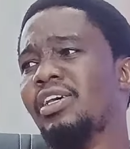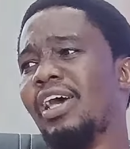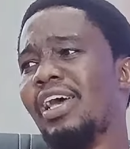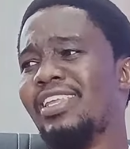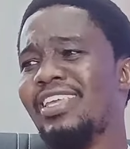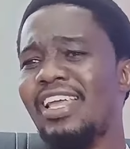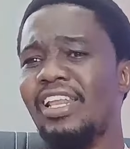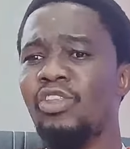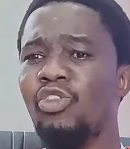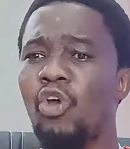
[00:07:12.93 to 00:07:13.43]

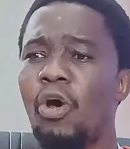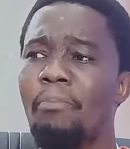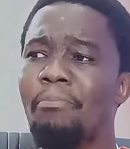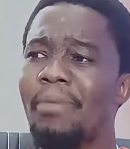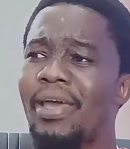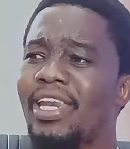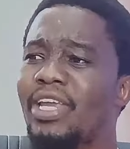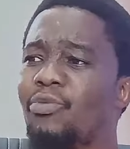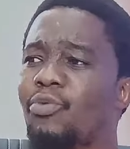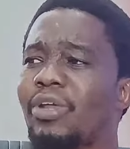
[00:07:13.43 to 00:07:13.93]
And yet not
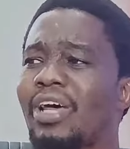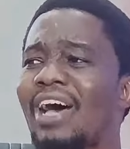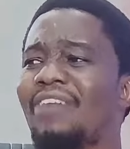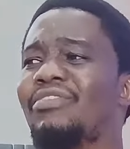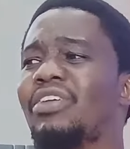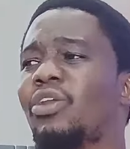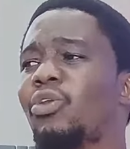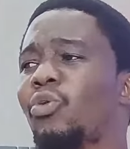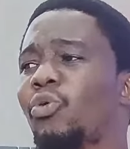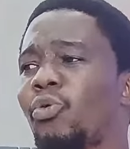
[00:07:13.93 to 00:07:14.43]
many would
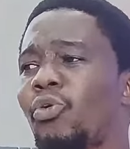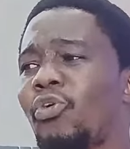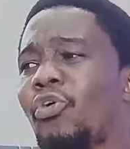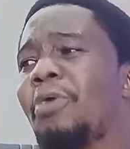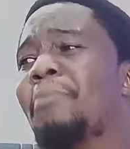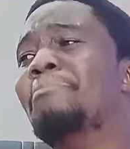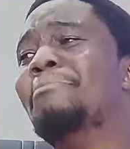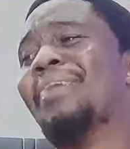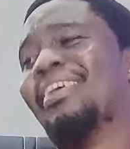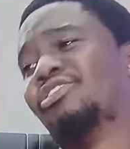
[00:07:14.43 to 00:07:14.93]
have a look
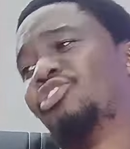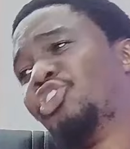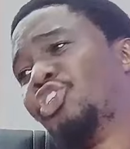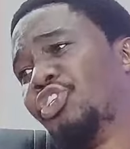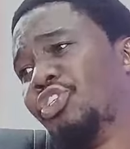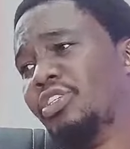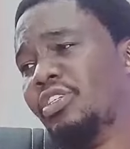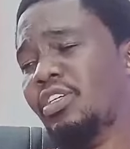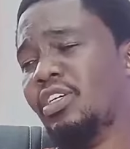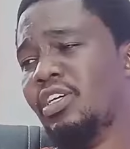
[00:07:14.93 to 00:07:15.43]
or a
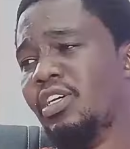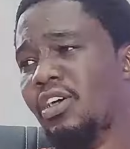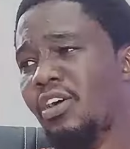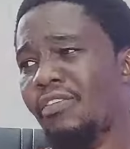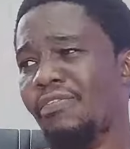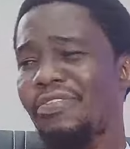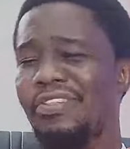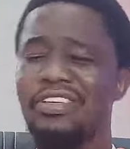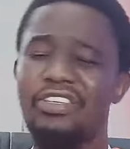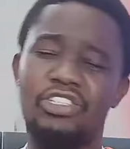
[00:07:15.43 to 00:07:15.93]
mention
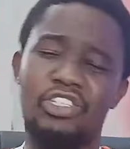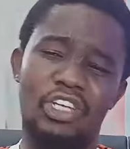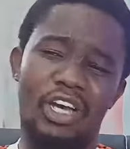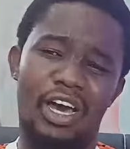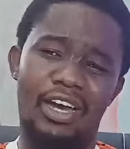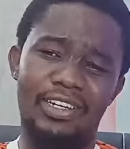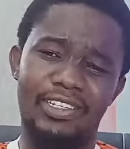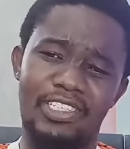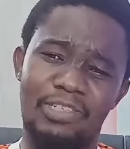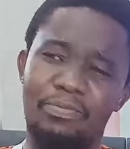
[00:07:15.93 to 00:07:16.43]
of these
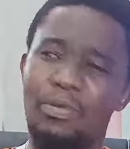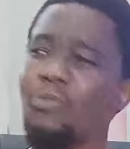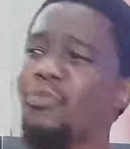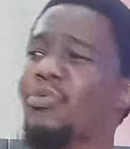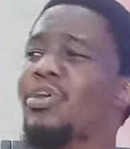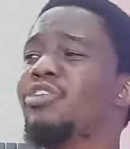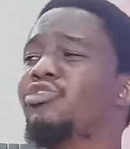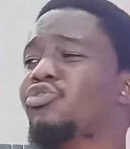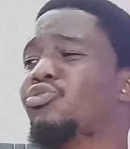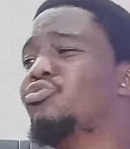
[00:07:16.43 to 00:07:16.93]
sides. But
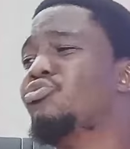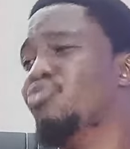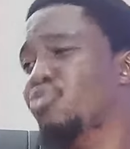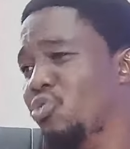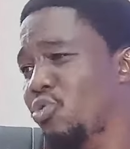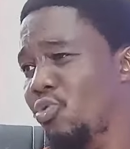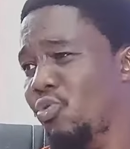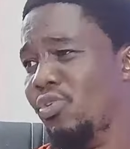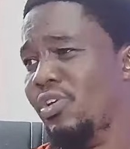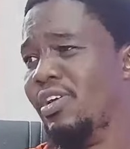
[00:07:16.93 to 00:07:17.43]
we do
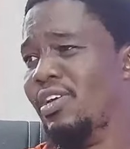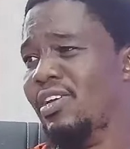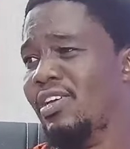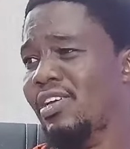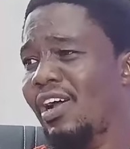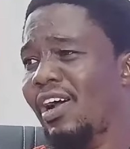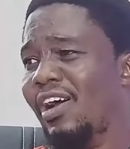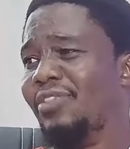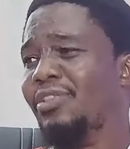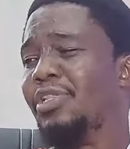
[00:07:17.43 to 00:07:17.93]
know
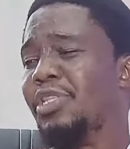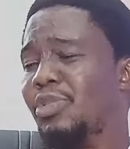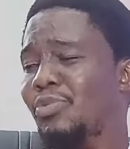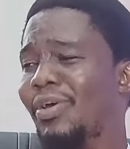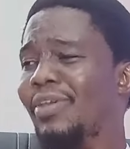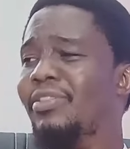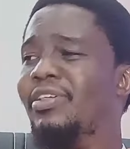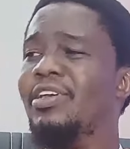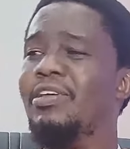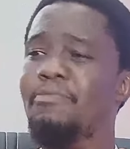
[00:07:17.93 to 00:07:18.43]
the
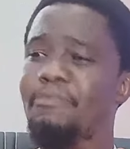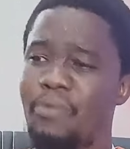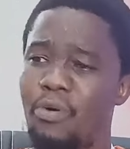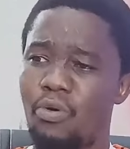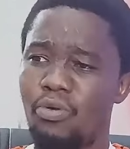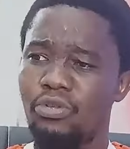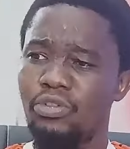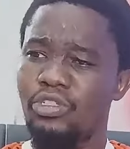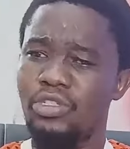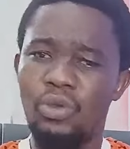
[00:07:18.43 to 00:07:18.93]
threat they
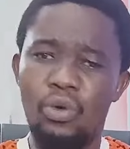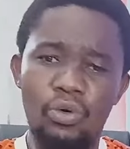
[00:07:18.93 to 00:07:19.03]
pose.